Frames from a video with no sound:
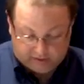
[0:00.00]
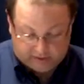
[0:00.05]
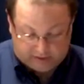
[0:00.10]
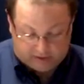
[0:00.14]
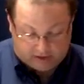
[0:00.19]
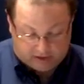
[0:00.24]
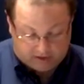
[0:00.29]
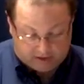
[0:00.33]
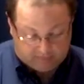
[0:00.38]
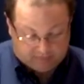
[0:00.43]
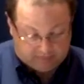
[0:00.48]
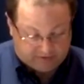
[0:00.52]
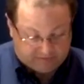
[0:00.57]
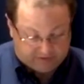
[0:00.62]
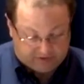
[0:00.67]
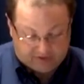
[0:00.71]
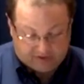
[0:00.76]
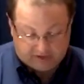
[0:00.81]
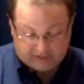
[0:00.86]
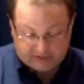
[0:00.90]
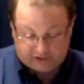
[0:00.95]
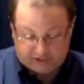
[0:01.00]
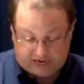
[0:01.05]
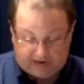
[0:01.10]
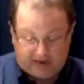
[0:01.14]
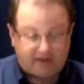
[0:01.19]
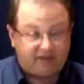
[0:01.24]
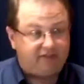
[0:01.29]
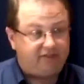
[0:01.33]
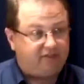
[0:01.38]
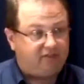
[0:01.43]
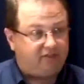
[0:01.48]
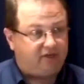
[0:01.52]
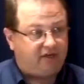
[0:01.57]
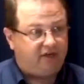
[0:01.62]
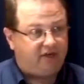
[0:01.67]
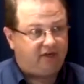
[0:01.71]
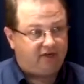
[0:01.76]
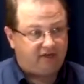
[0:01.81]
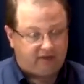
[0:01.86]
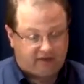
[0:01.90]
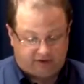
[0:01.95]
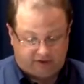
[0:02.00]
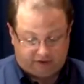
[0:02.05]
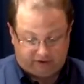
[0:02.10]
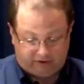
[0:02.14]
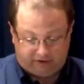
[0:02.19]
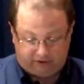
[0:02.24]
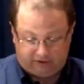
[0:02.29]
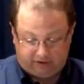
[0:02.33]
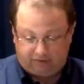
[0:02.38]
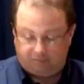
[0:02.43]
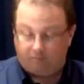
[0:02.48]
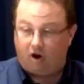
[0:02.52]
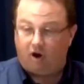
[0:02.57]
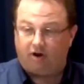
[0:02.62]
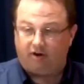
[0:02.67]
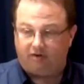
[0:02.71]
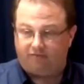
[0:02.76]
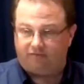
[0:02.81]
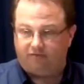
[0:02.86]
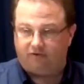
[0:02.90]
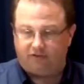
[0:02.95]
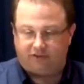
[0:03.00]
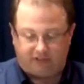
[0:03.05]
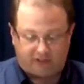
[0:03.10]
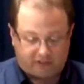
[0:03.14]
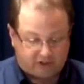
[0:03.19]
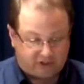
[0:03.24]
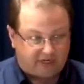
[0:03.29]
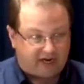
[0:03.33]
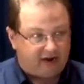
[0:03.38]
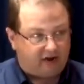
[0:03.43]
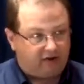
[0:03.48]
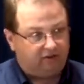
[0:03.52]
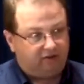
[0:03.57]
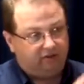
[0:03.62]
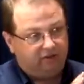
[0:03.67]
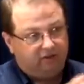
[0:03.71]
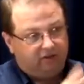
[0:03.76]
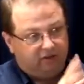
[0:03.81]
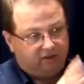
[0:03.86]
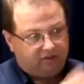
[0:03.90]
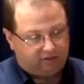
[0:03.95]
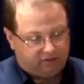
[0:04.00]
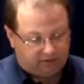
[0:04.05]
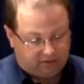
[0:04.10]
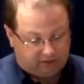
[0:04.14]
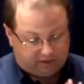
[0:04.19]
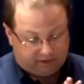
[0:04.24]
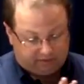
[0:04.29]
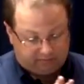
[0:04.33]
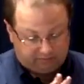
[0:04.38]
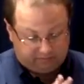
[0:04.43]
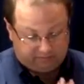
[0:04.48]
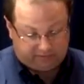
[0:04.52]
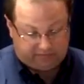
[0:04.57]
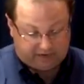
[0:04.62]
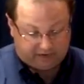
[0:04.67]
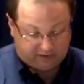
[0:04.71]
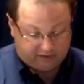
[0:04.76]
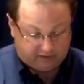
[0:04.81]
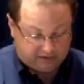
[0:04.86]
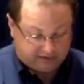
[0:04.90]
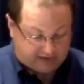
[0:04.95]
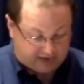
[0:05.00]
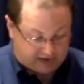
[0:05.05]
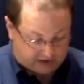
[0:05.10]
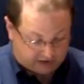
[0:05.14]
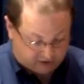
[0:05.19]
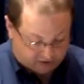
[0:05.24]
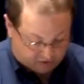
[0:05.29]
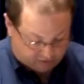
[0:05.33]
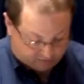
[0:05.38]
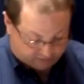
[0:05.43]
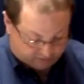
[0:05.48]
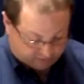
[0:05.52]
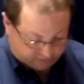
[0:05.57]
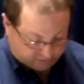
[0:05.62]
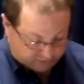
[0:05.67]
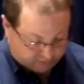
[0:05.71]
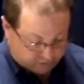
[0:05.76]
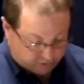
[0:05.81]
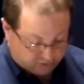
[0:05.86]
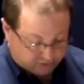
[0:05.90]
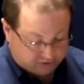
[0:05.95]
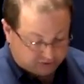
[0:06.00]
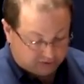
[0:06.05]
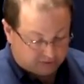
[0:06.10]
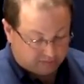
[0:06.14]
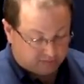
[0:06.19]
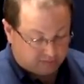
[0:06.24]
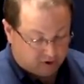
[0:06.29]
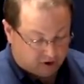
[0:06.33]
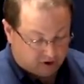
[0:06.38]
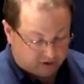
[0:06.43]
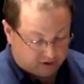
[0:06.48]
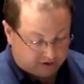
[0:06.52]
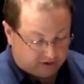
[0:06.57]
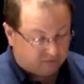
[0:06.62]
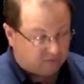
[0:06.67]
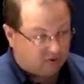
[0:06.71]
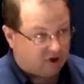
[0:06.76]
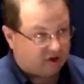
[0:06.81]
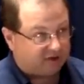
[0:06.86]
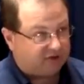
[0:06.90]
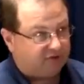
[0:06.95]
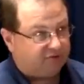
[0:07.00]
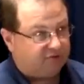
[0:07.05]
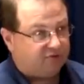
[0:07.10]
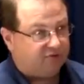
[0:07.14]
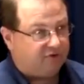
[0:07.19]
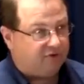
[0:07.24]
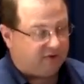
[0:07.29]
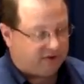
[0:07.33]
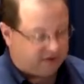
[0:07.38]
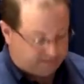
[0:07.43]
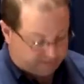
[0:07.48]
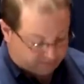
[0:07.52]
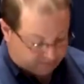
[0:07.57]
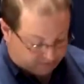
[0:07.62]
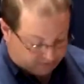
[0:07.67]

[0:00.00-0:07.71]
If you get a chance and you're in the market for a 6-channel, take a look at it over in the booth. Mark can walk you through it.